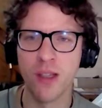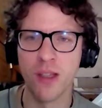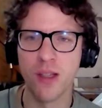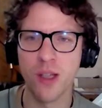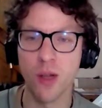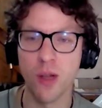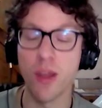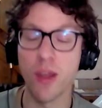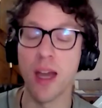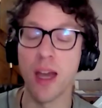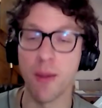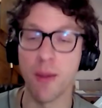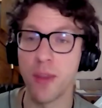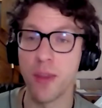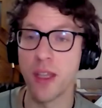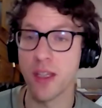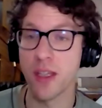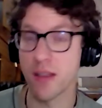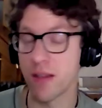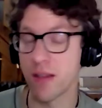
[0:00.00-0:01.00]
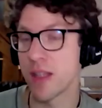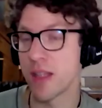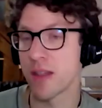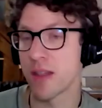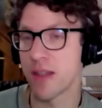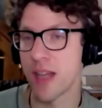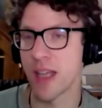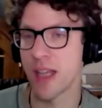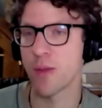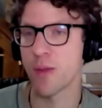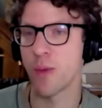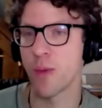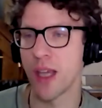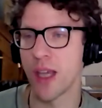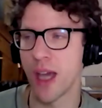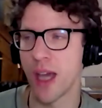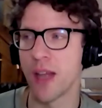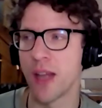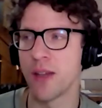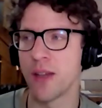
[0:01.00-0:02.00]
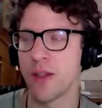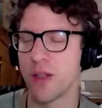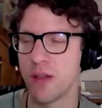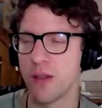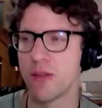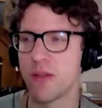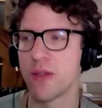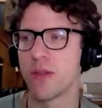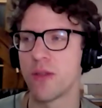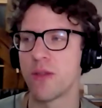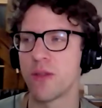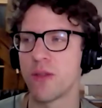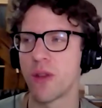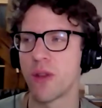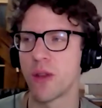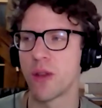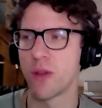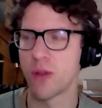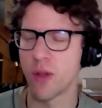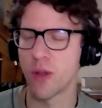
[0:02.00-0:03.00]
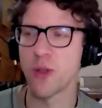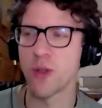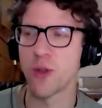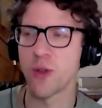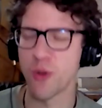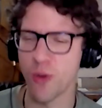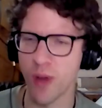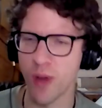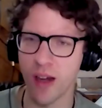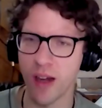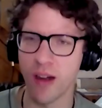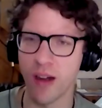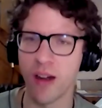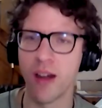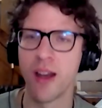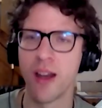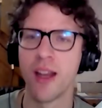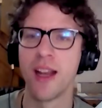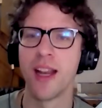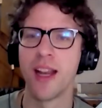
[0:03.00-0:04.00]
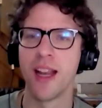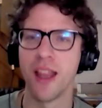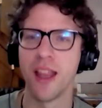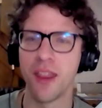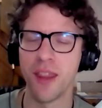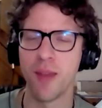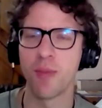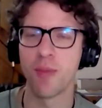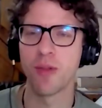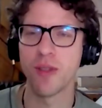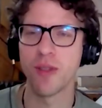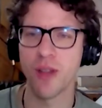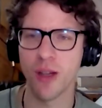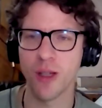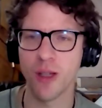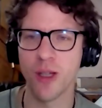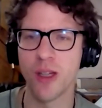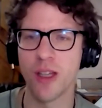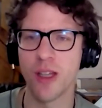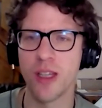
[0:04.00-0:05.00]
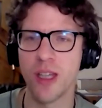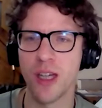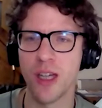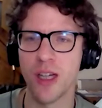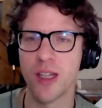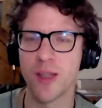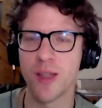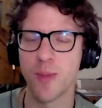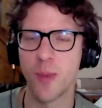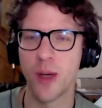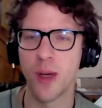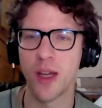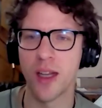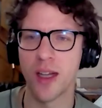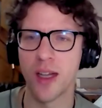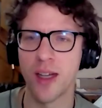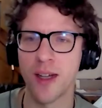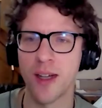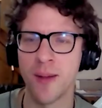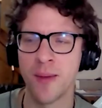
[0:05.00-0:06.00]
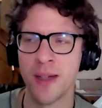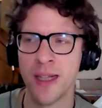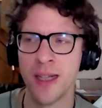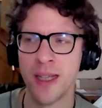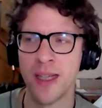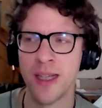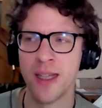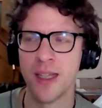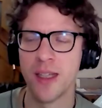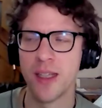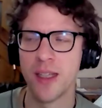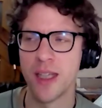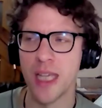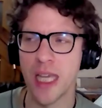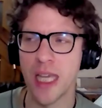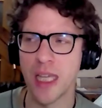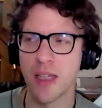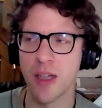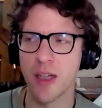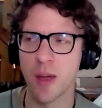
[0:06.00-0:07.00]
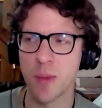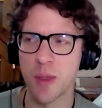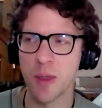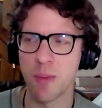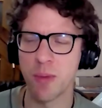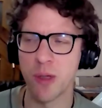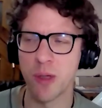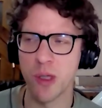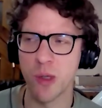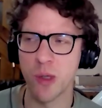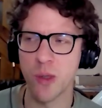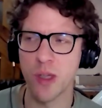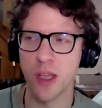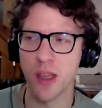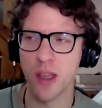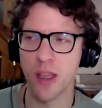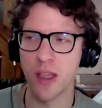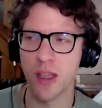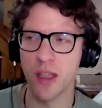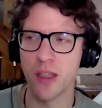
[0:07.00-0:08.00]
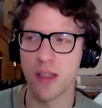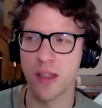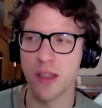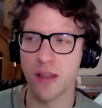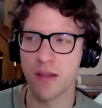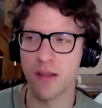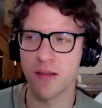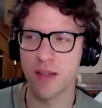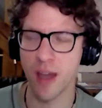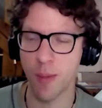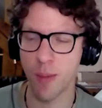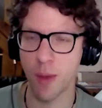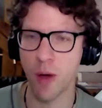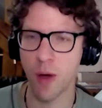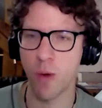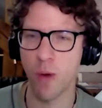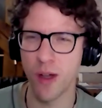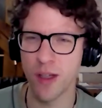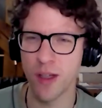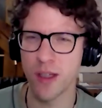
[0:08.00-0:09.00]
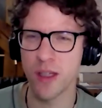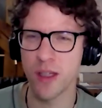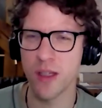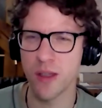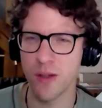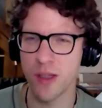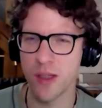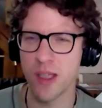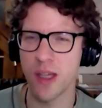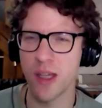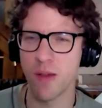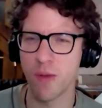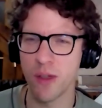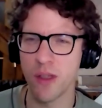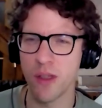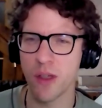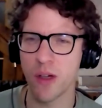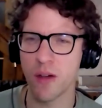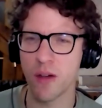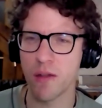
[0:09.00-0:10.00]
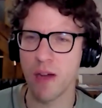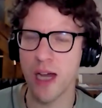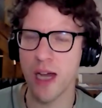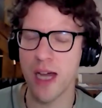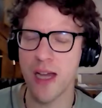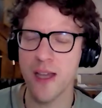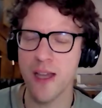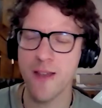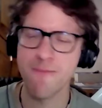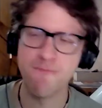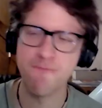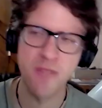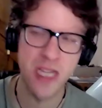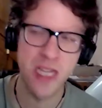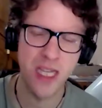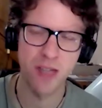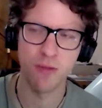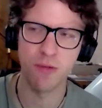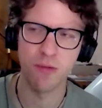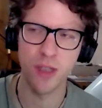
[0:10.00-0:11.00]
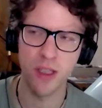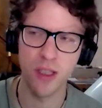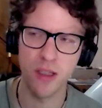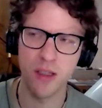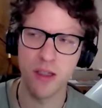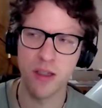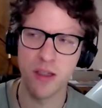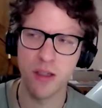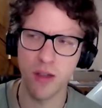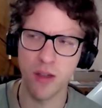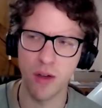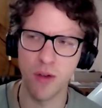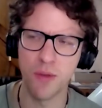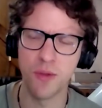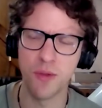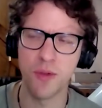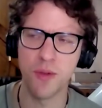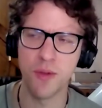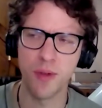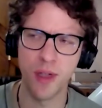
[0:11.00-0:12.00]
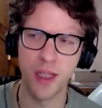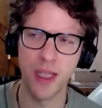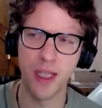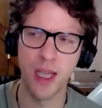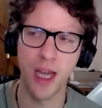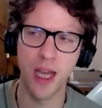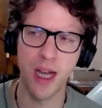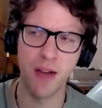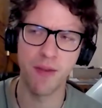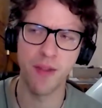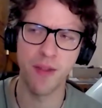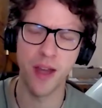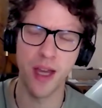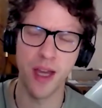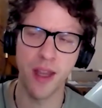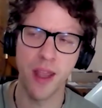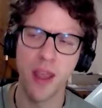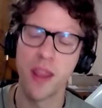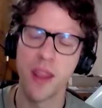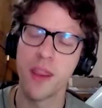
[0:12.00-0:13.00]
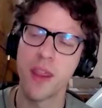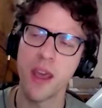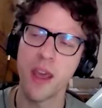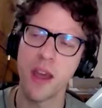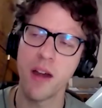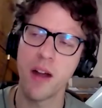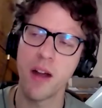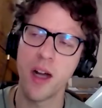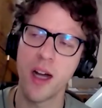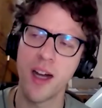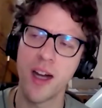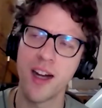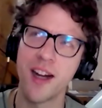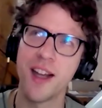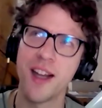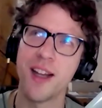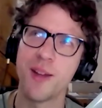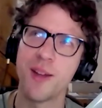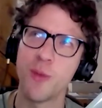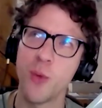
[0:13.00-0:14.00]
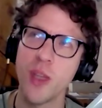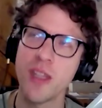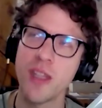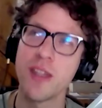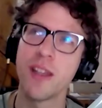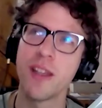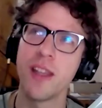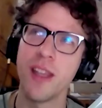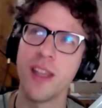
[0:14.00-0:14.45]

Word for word: So yeah, these are tests we can do to trigger the production of tears, but. In terms of producing the type of quantities you see when you cry, we don't really have that. There's